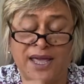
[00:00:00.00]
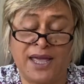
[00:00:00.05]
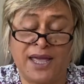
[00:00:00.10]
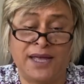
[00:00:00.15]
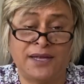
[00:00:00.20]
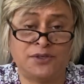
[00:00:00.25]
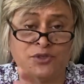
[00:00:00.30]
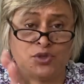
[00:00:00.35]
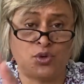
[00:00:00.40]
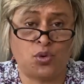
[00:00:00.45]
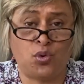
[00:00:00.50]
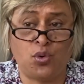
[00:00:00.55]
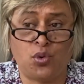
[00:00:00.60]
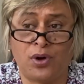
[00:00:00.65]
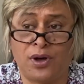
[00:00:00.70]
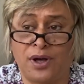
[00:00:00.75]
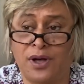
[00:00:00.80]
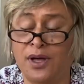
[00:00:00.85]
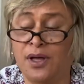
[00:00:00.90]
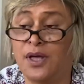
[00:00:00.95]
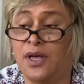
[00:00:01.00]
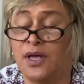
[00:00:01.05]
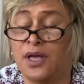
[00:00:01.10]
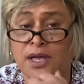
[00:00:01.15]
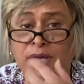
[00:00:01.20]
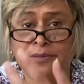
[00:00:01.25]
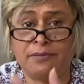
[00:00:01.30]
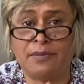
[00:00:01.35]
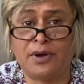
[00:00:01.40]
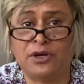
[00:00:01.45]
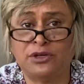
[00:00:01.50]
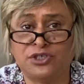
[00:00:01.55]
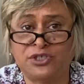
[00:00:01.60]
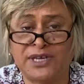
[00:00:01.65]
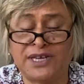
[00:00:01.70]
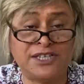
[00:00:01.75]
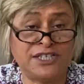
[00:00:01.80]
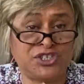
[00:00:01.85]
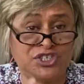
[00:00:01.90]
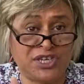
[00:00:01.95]
and or
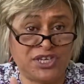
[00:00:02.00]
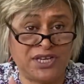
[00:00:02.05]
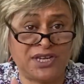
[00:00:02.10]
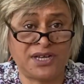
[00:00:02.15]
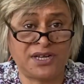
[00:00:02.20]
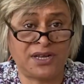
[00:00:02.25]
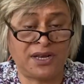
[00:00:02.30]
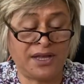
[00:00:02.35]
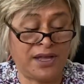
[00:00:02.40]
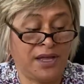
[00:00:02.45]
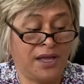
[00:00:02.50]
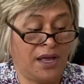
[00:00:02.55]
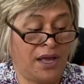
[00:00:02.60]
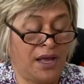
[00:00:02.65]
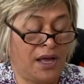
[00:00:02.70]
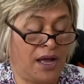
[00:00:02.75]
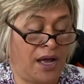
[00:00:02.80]
energetically,